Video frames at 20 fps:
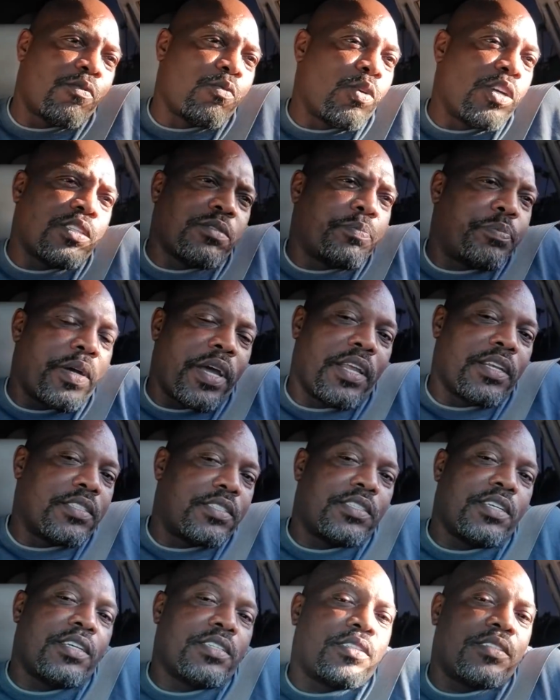Wasn't paying
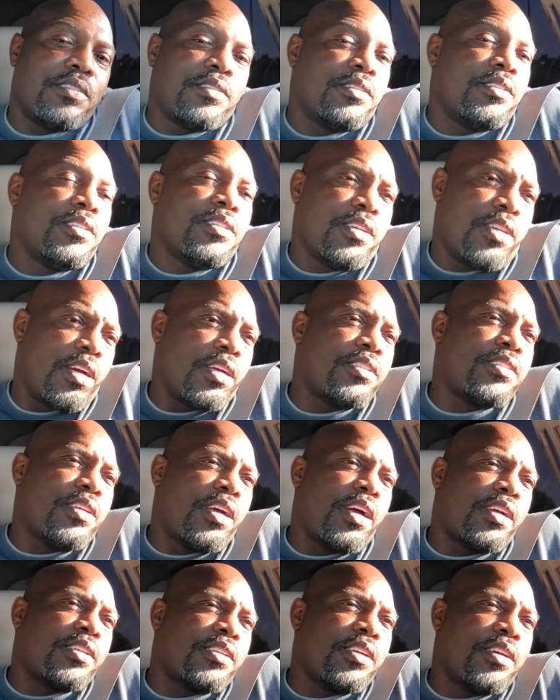attention. I
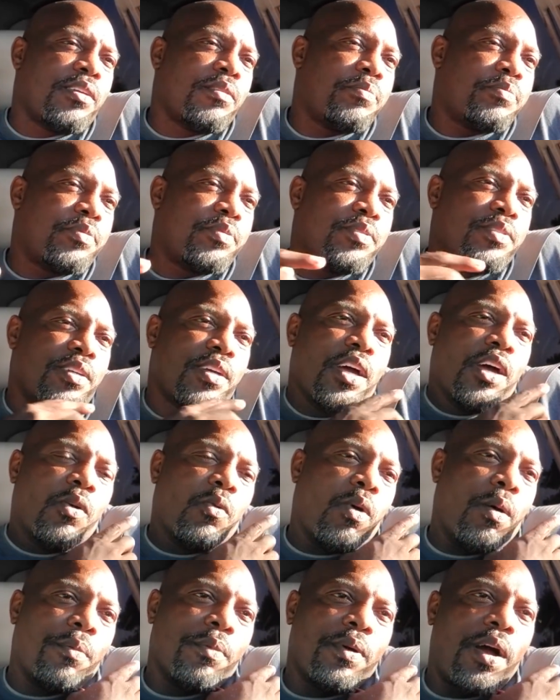said, I get him.
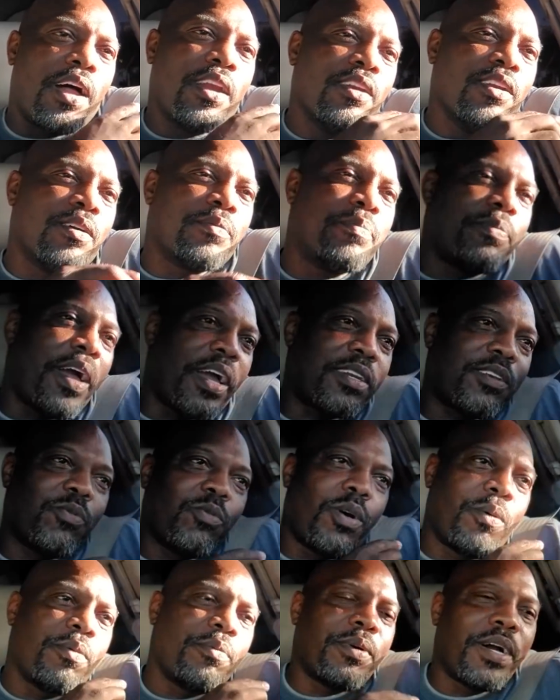Woman, I looked back, the
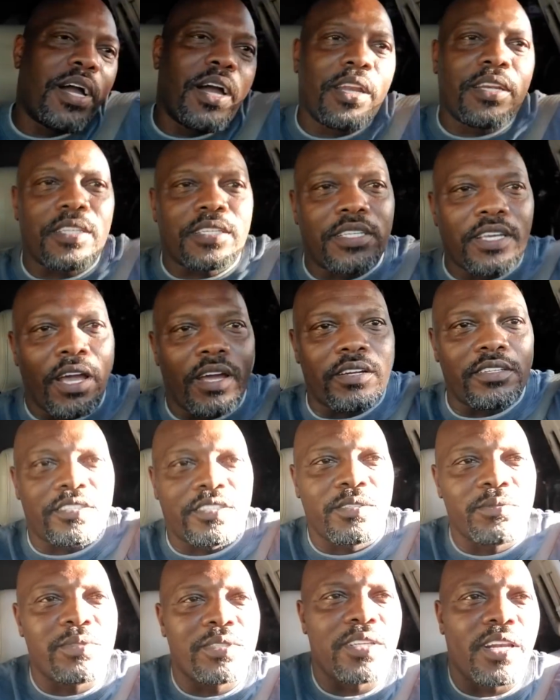woman behind the counter,
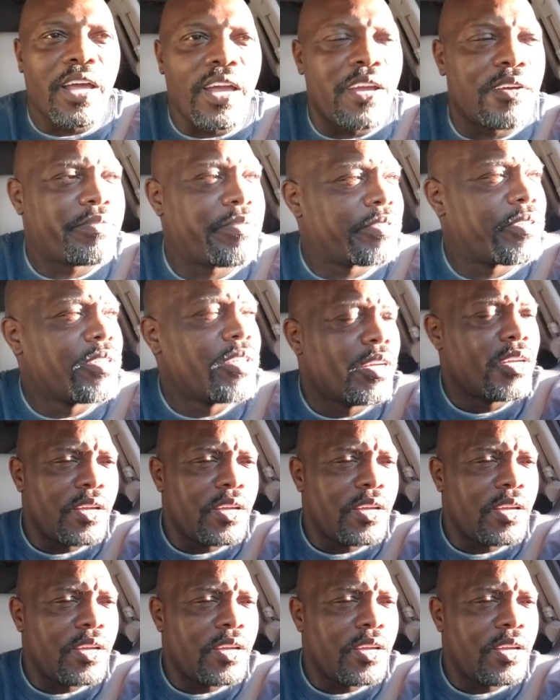she was laughing.